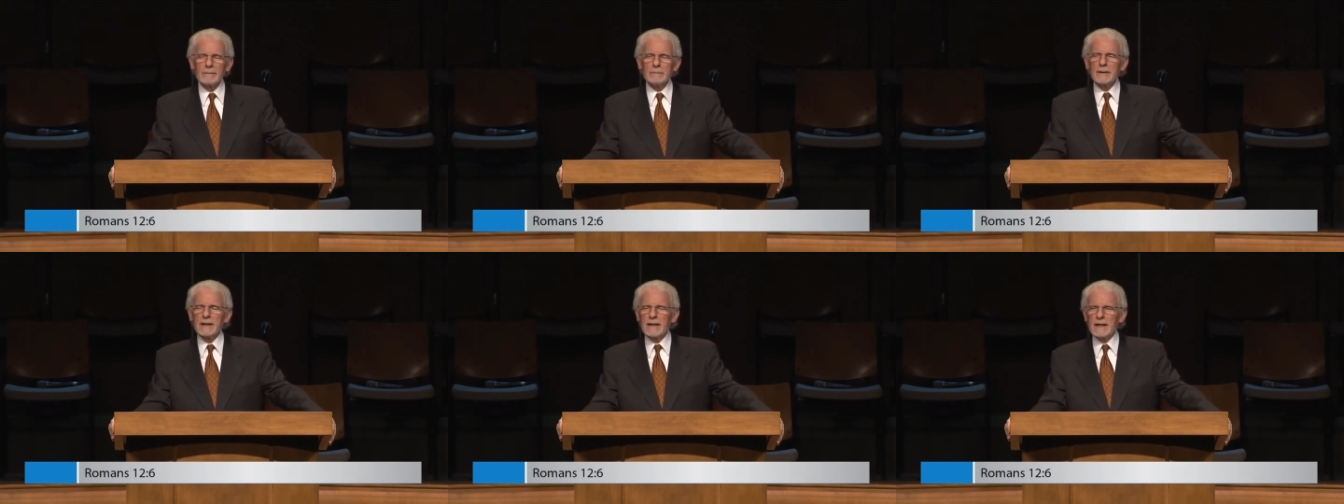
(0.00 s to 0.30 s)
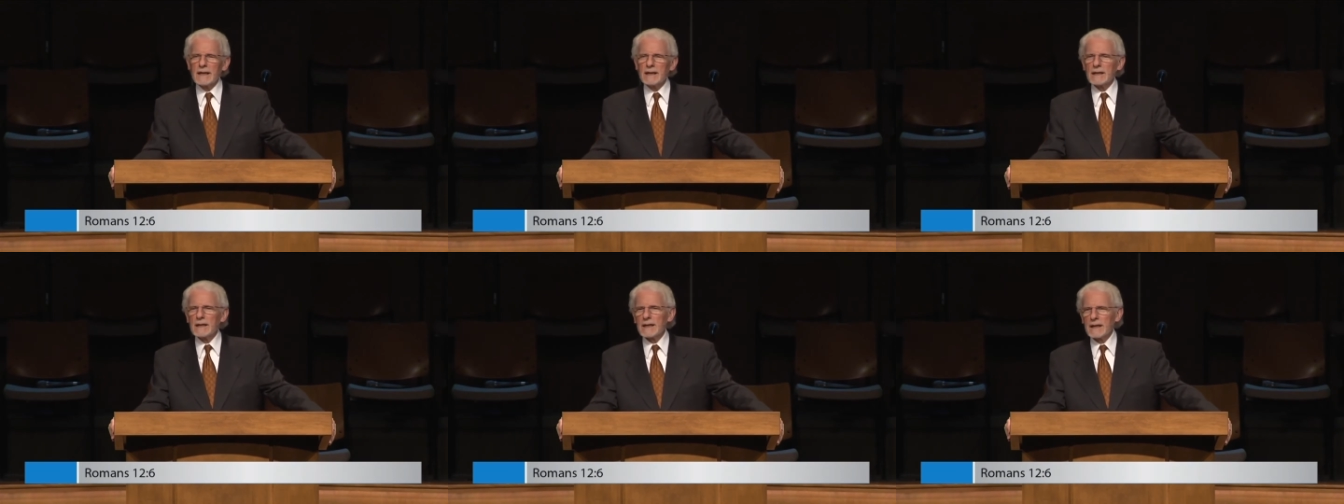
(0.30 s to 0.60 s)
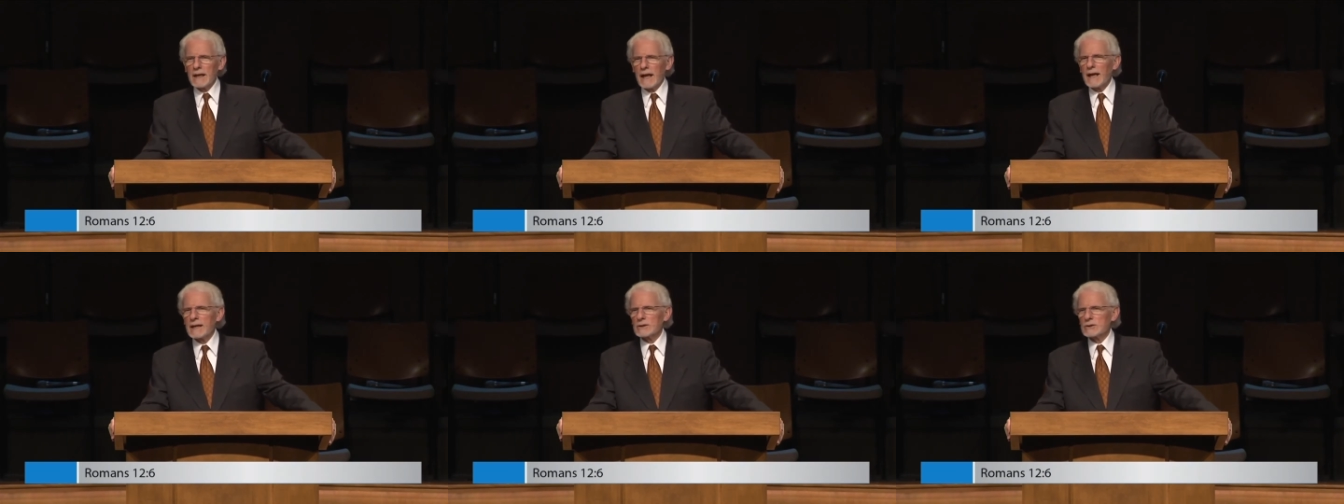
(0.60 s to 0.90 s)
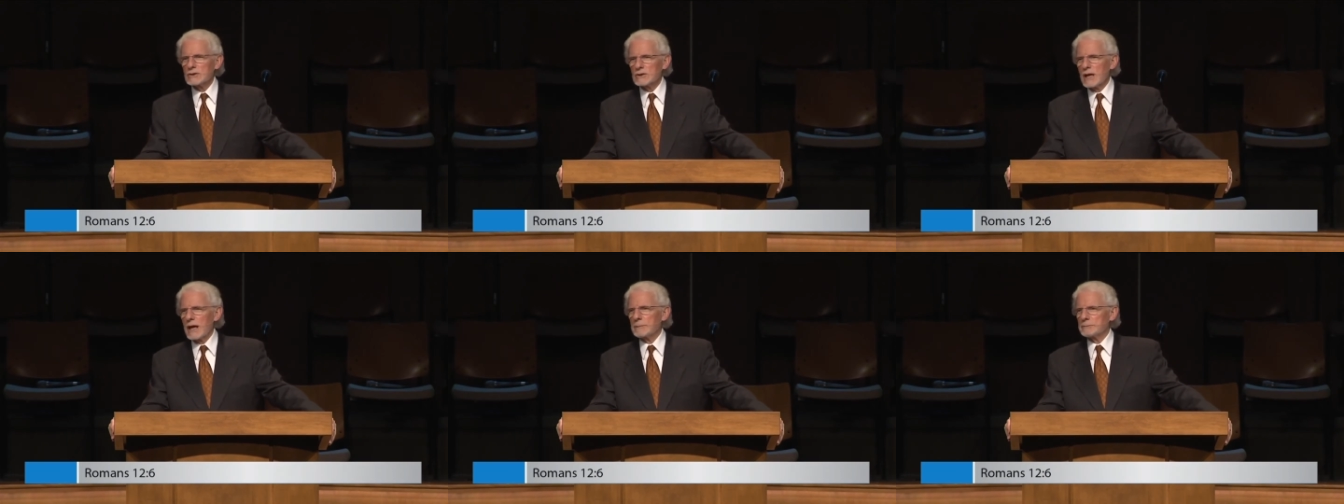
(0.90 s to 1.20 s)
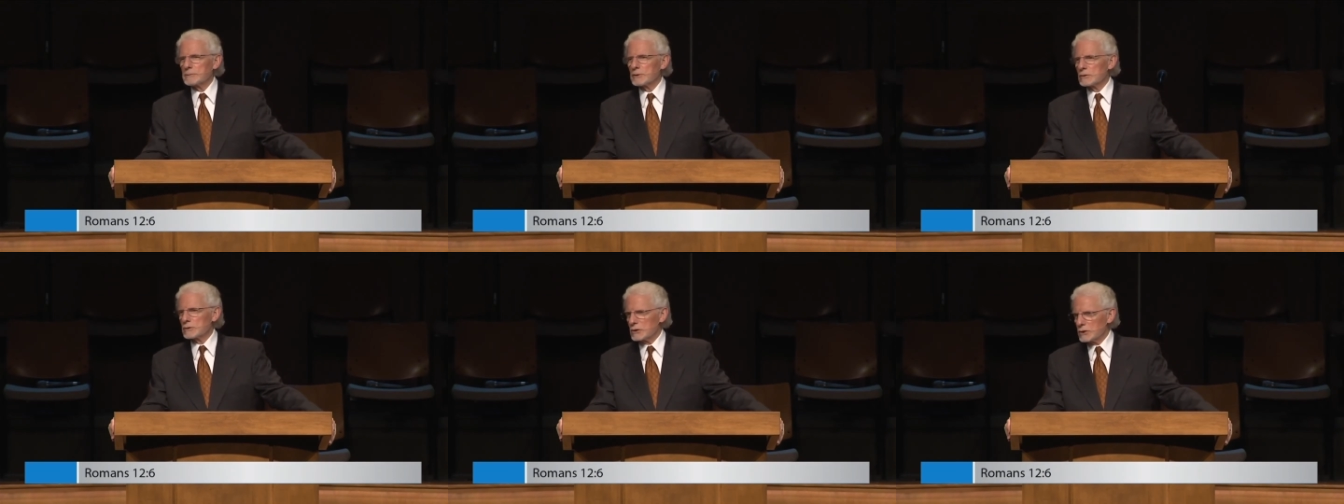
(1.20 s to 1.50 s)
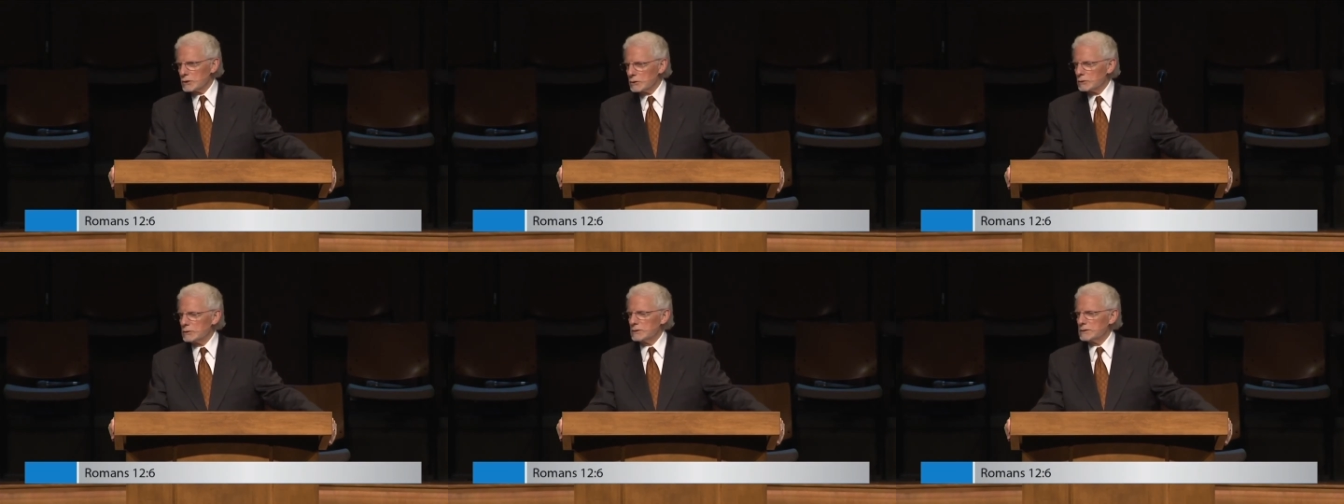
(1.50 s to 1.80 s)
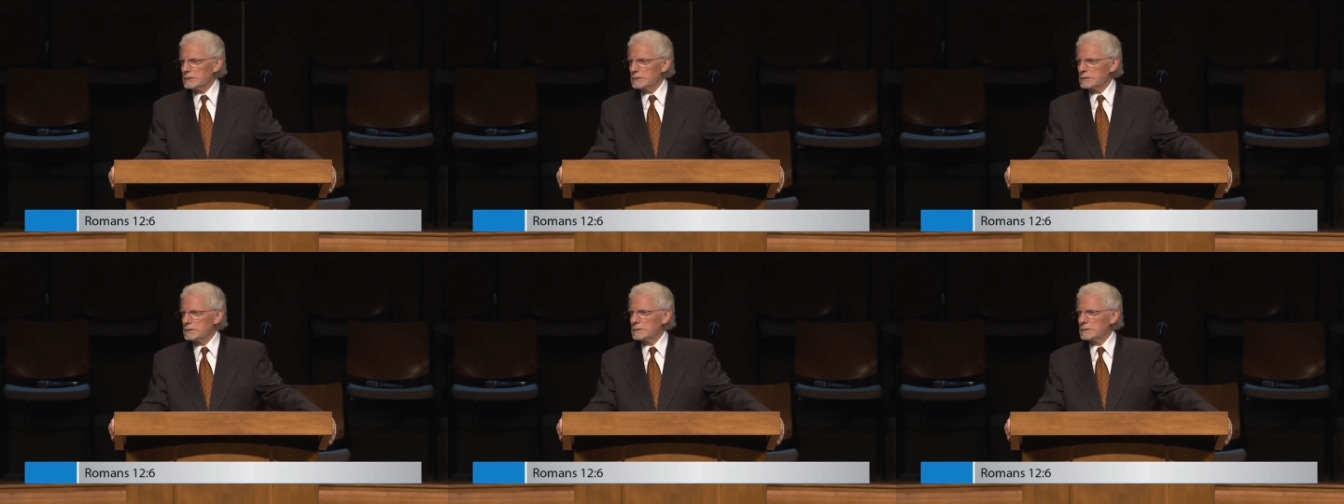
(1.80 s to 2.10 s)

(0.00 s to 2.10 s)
beginning in Acts chapter 2.